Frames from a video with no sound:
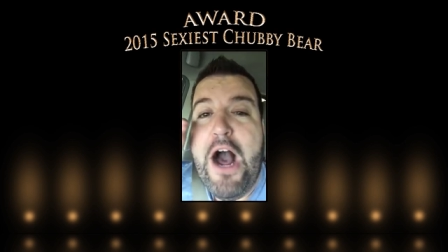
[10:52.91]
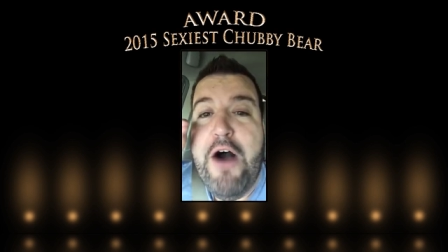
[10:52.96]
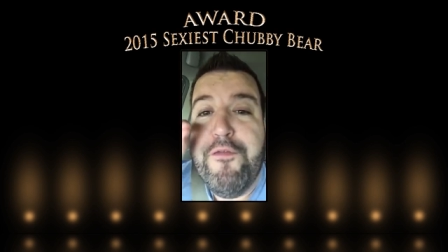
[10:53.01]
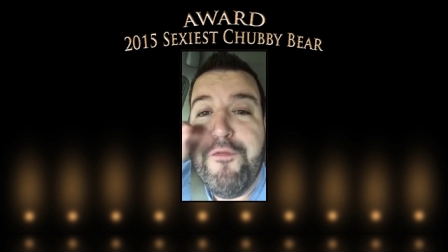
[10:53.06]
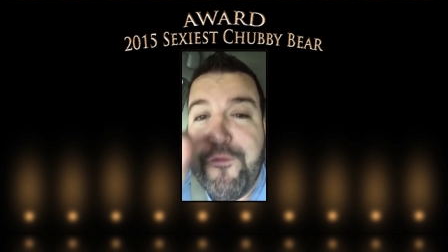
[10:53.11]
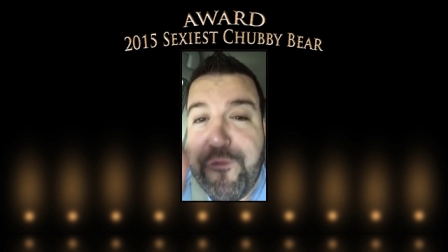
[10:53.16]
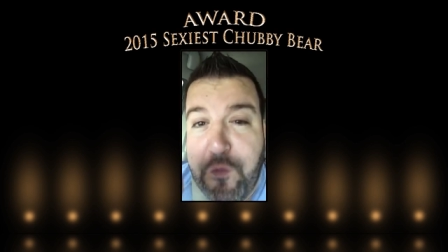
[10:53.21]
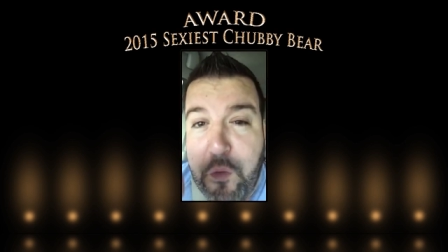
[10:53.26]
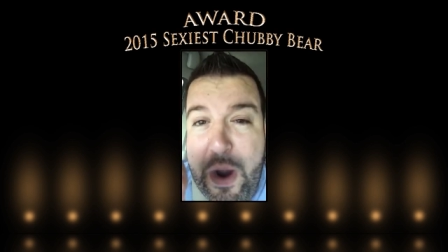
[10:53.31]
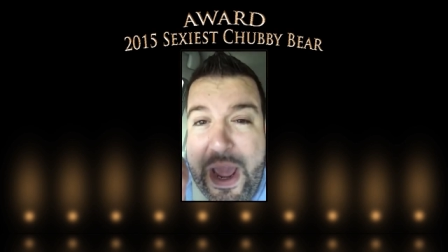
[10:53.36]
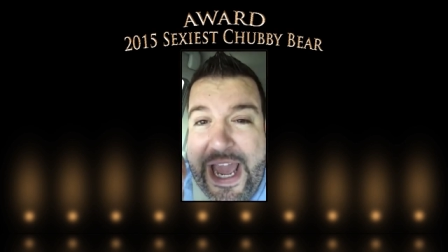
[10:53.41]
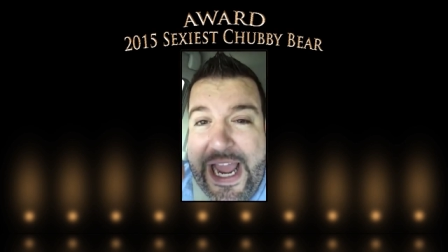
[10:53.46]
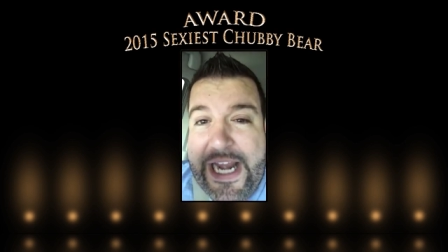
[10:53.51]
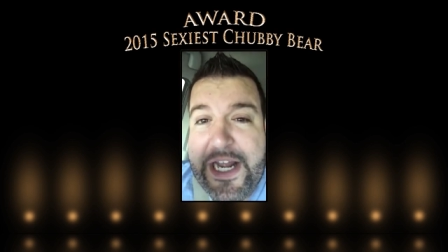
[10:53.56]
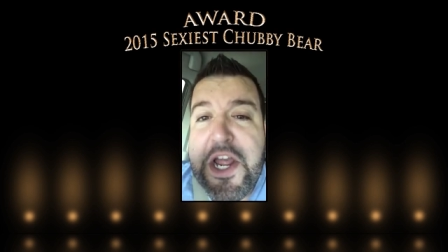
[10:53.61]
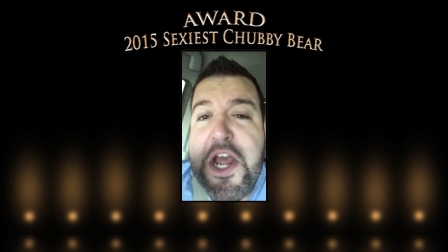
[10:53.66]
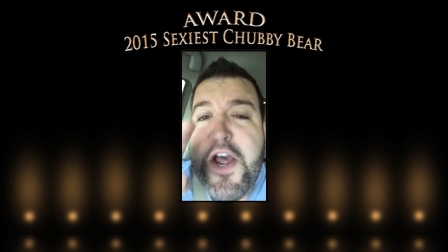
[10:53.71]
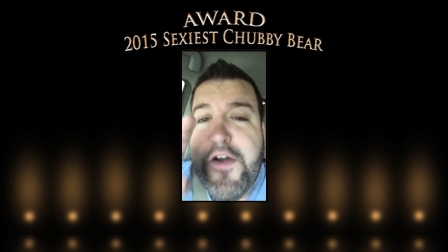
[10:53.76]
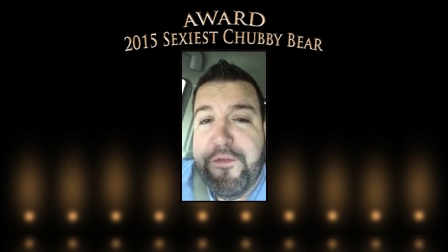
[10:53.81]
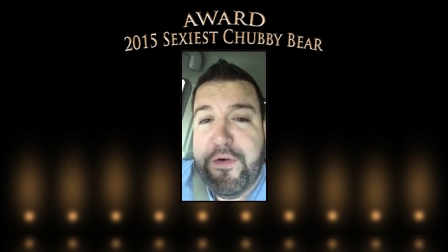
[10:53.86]

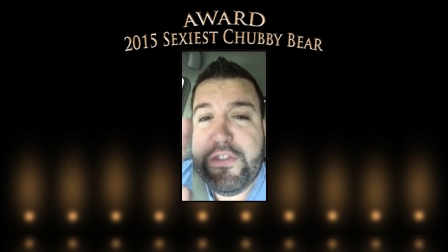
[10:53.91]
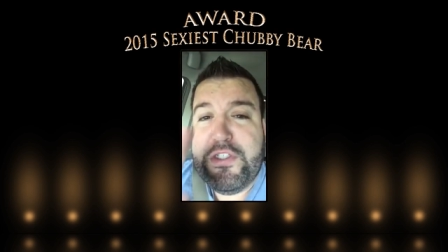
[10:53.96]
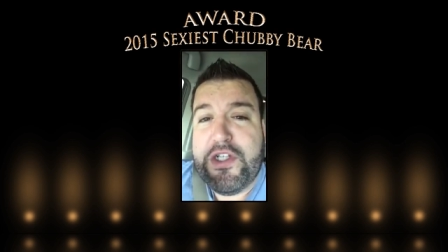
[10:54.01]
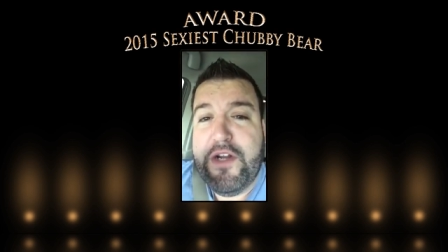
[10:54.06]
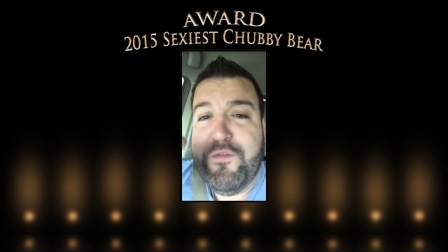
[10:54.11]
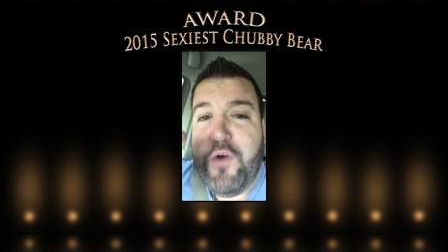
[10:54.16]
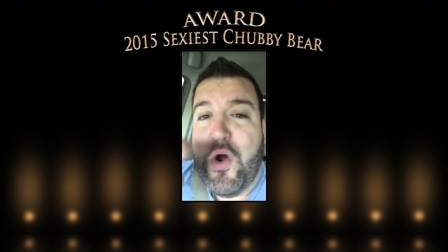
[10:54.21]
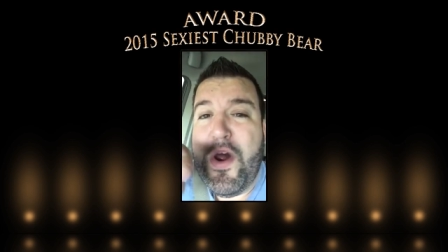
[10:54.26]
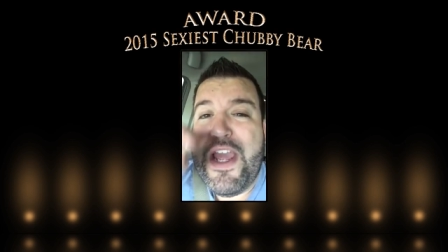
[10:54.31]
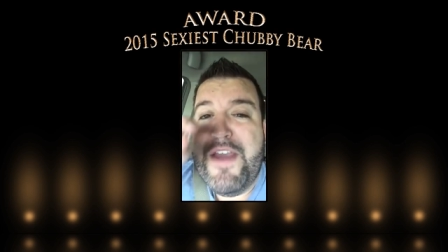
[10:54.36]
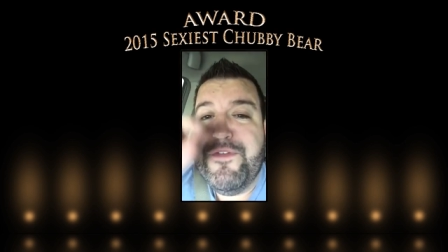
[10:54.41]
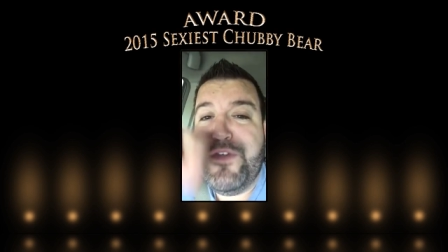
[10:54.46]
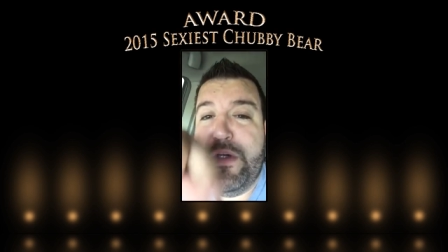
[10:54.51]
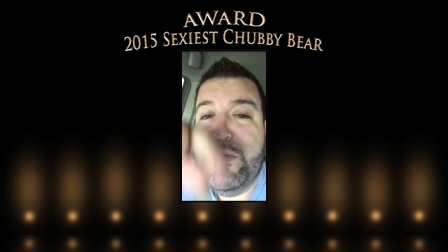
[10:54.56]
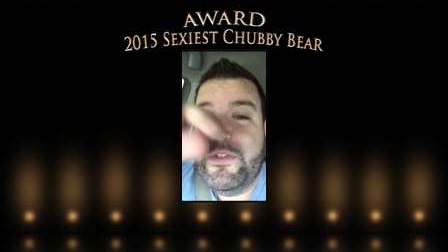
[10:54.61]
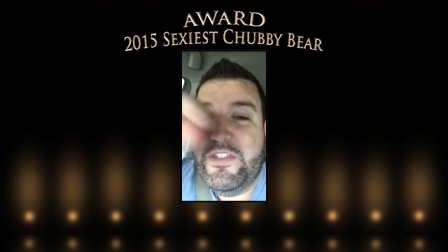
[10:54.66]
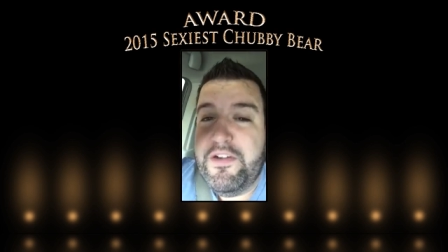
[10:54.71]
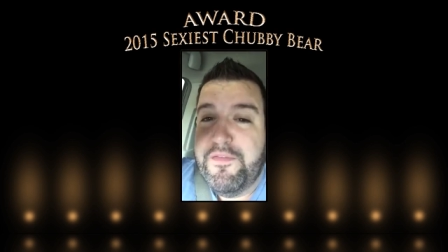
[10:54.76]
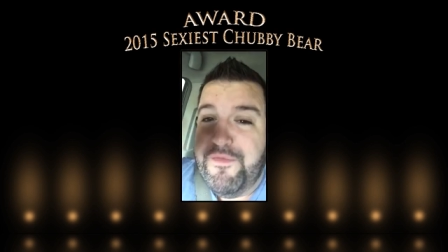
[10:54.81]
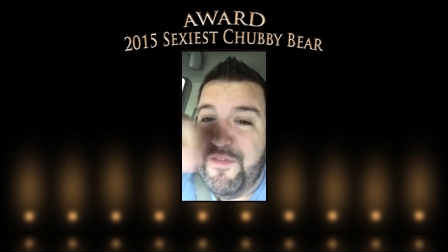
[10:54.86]
afraid, first of all, if
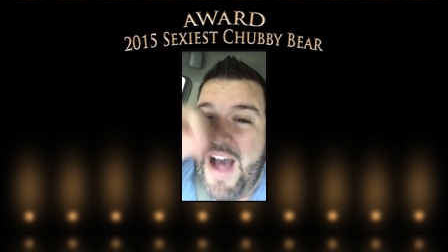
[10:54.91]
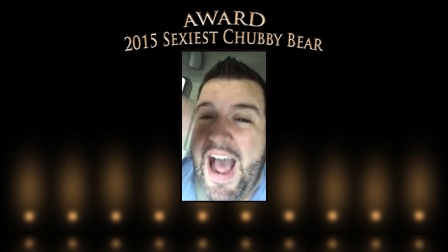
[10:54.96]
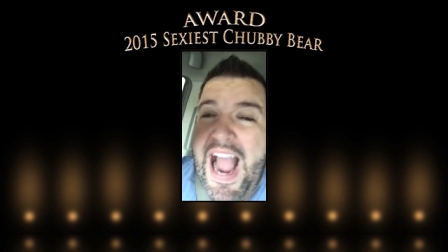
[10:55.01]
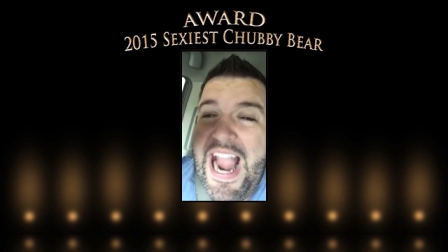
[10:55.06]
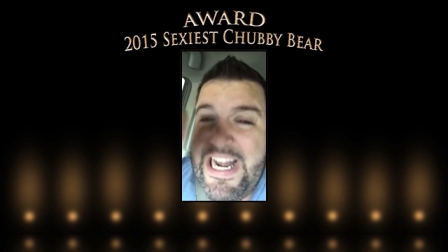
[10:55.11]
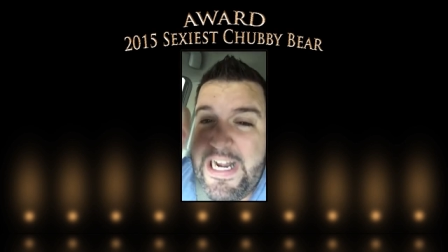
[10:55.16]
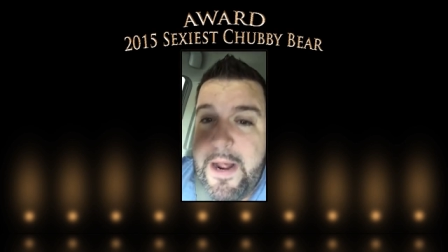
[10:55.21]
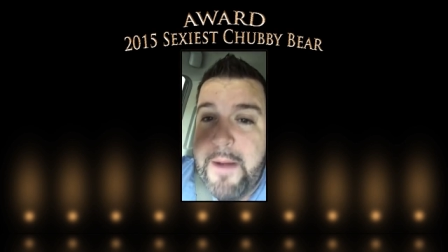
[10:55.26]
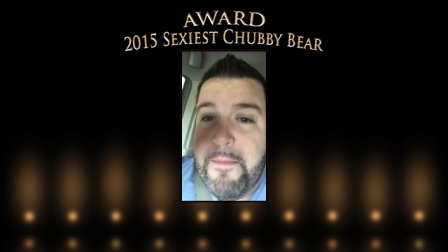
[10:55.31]
you divide